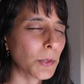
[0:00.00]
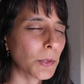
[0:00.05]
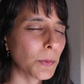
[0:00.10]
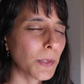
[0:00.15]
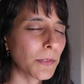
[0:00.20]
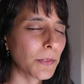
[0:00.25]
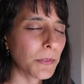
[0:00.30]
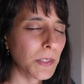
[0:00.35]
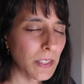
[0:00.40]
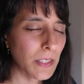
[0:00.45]
Do
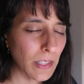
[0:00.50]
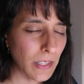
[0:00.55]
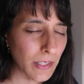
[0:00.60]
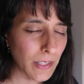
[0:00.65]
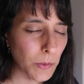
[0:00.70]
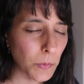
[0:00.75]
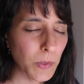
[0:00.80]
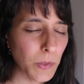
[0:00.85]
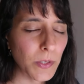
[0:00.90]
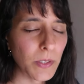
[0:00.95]
we feel
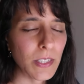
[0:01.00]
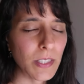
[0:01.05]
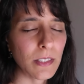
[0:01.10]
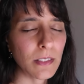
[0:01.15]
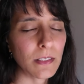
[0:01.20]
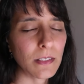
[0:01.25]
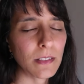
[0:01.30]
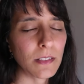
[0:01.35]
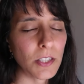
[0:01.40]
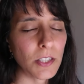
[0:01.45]
like we're
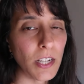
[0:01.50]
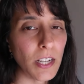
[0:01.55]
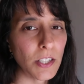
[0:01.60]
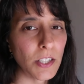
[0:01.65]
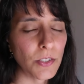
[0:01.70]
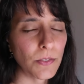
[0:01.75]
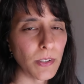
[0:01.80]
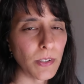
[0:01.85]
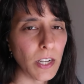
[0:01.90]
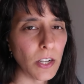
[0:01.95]
in
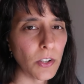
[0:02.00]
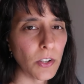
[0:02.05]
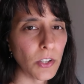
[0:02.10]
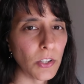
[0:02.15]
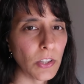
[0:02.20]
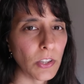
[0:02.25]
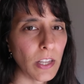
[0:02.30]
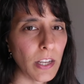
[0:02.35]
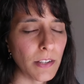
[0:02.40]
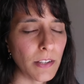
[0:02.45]
charge of our
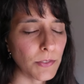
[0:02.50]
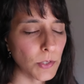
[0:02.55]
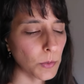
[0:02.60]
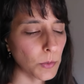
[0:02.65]
own life?